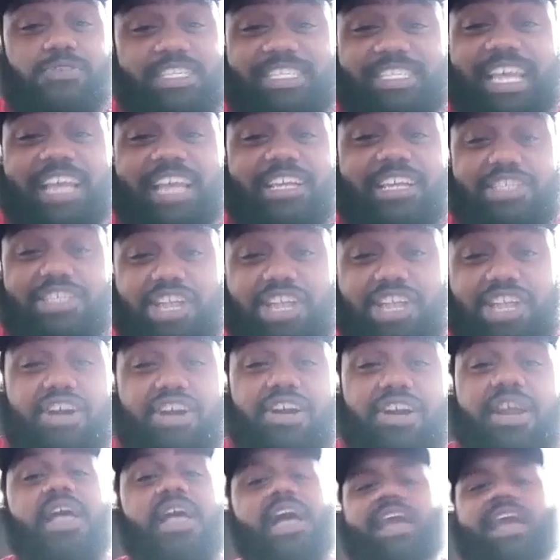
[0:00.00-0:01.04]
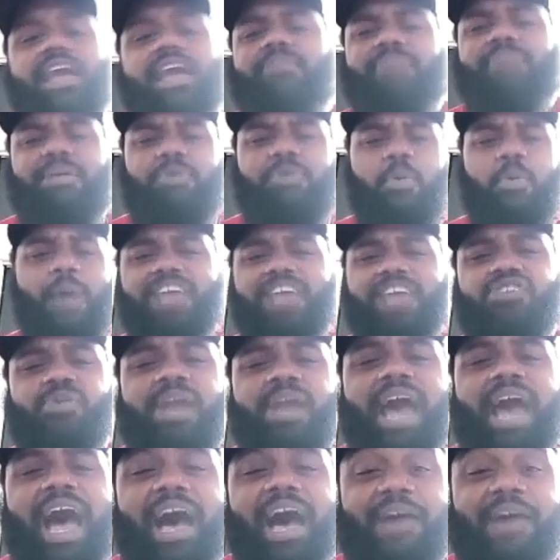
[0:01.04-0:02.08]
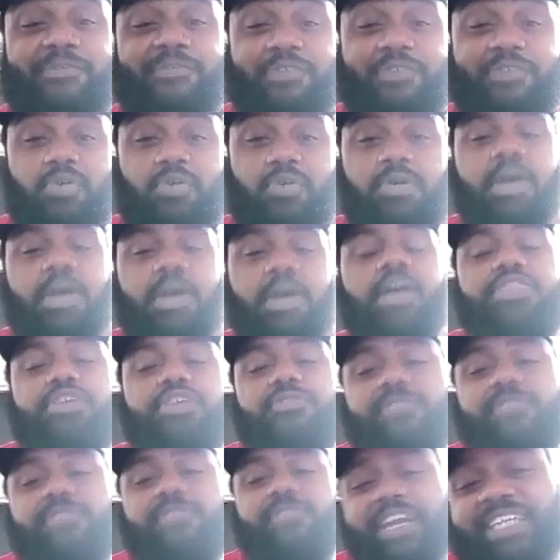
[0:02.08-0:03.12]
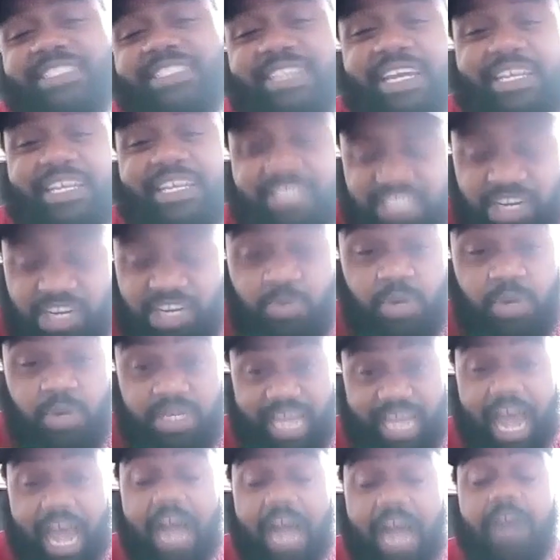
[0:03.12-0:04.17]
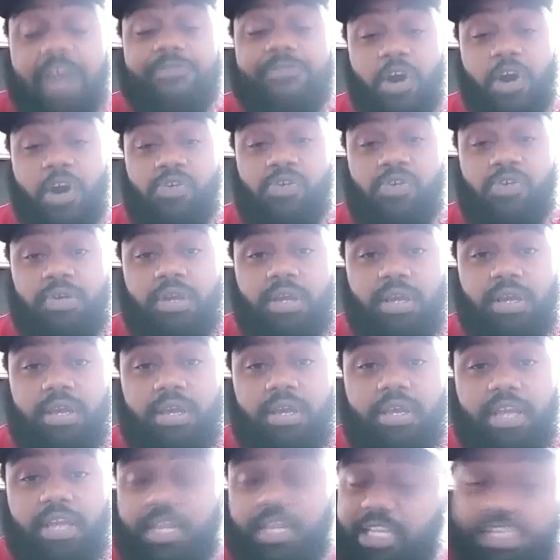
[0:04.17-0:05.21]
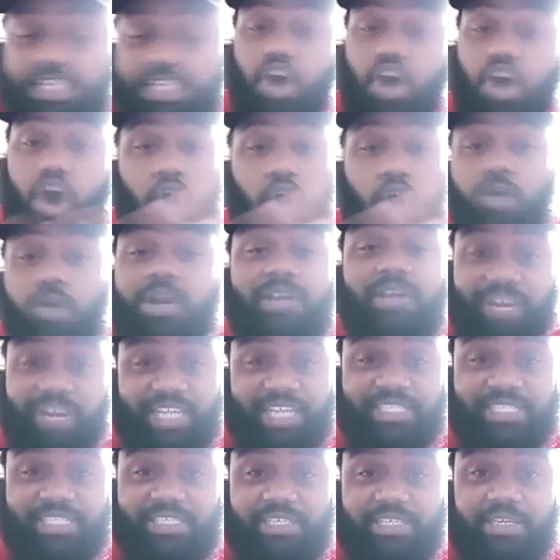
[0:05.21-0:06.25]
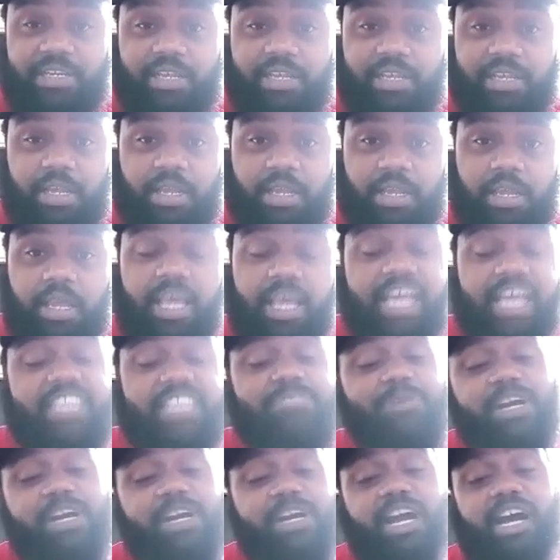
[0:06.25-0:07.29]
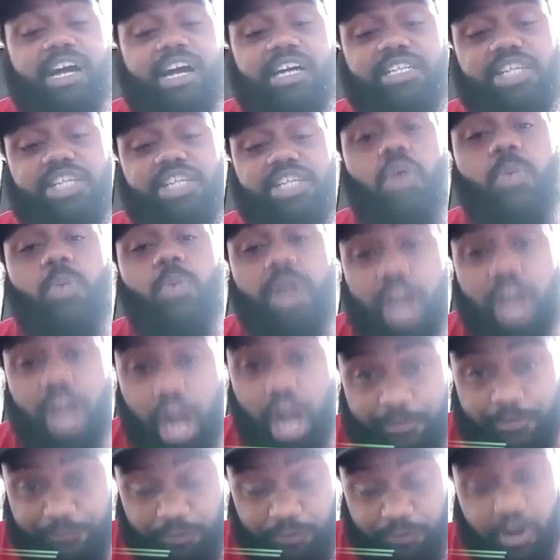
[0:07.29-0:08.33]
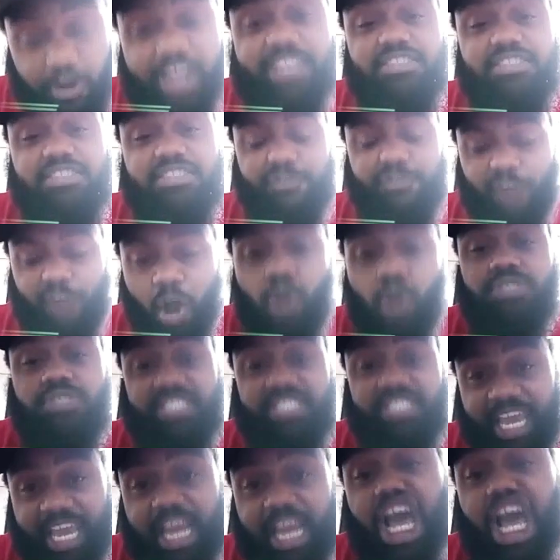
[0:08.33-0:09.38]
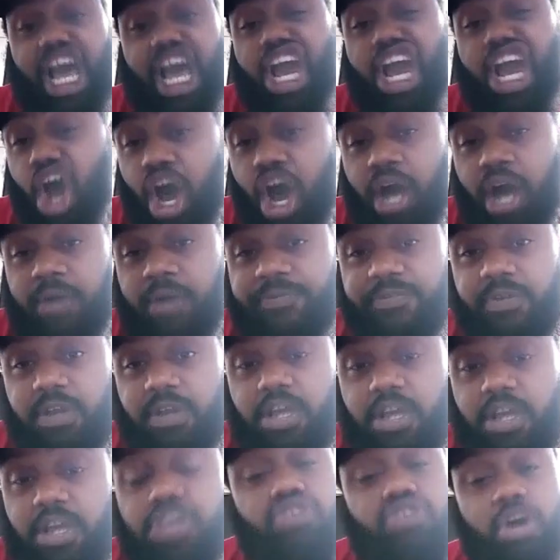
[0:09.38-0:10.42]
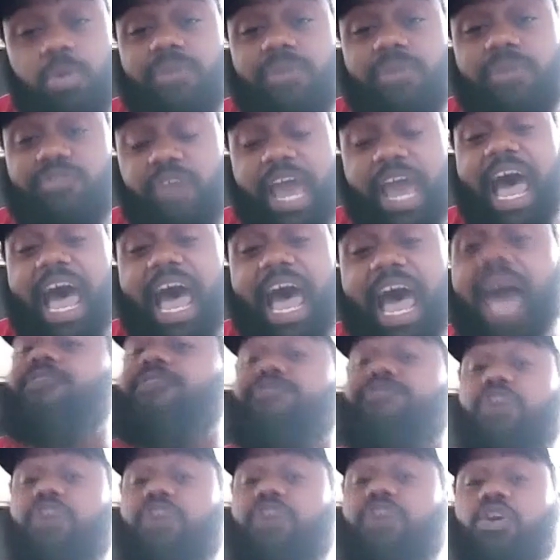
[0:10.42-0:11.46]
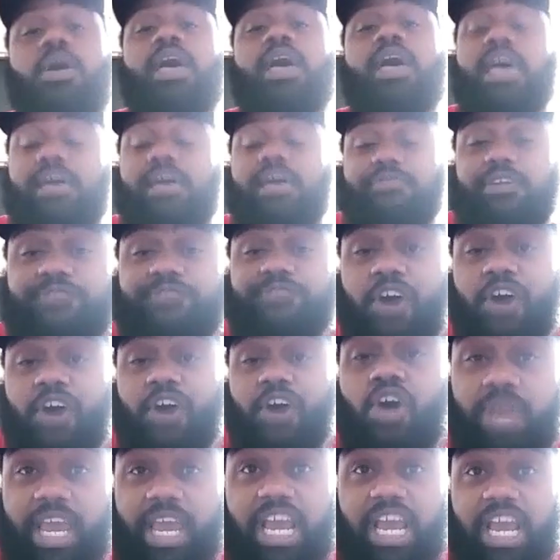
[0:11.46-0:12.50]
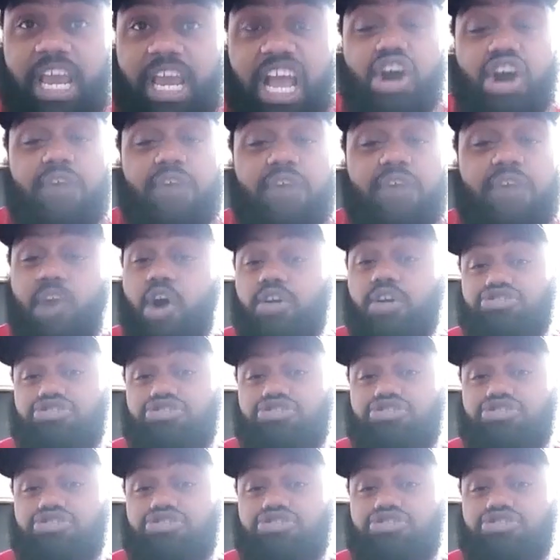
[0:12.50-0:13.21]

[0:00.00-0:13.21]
This, that, and the third. And I'm like, well, why you want an iPhone? The reason is she wants an iPhone. This is the only reason. Is because when her friends' phones get cut off, you know, if you got an iPhone, if your phone get cut off, as long